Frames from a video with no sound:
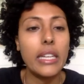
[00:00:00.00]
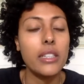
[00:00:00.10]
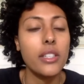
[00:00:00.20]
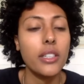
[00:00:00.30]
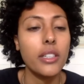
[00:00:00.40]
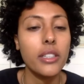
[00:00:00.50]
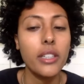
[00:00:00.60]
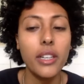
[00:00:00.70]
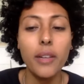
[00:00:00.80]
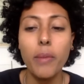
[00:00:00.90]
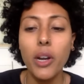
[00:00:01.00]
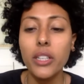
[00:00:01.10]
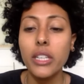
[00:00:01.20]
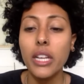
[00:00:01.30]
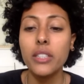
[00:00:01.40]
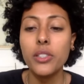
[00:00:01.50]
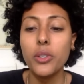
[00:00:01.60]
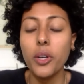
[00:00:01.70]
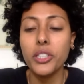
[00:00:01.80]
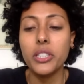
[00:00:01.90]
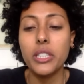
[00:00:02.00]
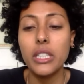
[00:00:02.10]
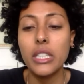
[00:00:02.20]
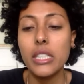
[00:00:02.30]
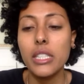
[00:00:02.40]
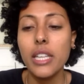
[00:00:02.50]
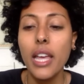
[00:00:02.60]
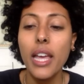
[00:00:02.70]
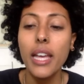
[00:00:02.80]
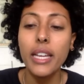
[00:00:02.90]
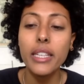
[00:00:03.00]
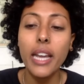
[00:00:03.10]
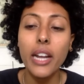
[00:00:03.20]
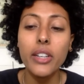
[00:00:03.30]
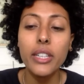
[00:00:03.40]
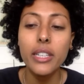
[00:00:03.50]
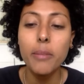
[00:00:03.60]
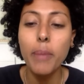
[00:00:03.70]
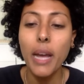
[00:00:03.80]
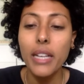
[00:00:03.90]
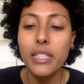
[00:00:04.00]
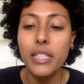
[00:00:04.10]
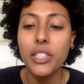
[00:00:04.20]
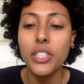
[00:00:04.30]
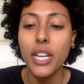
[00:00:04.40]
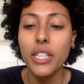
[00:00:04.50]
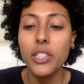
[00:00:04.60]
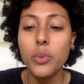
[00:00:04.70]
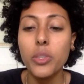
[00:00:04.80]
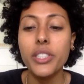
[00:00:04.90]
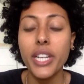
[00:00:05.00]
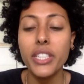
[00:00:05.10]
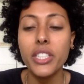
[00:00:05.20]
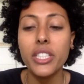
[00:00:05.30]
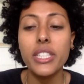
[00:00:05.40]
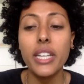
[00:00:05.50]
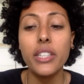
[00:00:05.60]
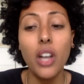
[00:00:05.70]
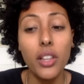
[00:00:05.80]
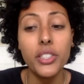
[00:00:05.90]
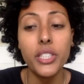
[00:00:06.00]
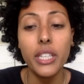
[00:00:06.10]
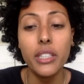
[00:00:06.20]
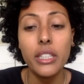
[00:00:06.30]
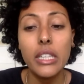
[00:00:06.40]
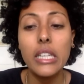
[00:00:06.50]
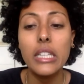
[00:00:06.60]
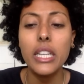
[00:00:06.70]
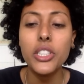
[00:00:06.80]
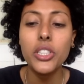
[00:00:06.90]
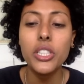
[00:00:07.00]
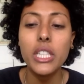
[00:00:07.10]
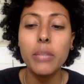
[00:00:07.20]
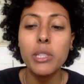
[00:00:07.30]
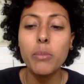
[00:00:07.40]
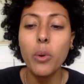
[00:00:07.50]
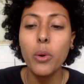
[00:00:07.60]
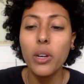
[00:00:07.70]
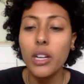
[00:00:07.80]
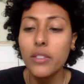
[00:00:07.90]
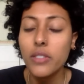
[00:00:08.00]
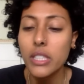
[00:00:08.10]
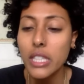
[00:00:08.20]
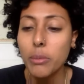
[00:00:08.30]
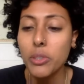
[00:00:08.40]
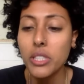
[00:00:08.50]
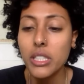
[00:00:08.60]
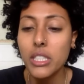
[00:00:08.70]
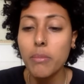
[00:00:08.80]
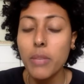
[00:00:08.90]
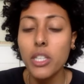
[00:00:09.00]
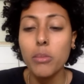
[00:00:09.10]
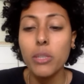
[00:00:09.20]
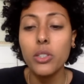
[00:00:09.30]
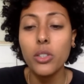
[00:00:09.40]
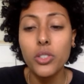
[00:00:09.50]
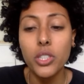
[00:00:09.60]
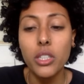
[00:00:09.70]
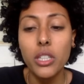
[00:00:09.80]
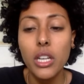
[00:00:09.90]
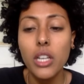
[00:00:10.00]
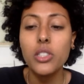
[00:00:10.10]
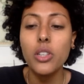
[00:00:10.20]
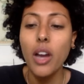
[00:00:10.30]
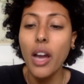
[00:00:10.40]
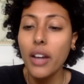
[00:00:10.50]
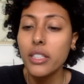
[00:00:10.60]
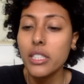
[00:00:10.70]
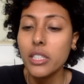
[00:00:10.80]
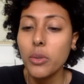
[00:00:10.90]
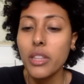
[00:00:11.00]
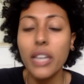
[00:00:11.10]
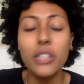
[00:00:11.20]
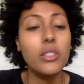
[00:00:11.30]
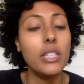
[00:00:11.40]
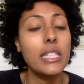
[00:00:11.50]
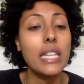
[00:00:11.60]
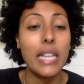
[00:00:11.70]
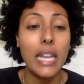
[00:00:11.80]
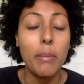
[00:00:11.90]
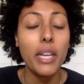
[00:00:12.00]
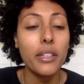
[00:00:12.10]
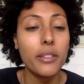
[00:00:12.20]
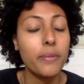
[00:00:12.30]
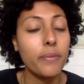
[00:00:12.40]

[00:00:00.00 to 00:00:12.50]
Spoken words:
answer. Our next question is, can carrying capacity change with changes in technology? Nature seems more of a stable system than human culture. So how to deal with that unique dynamic?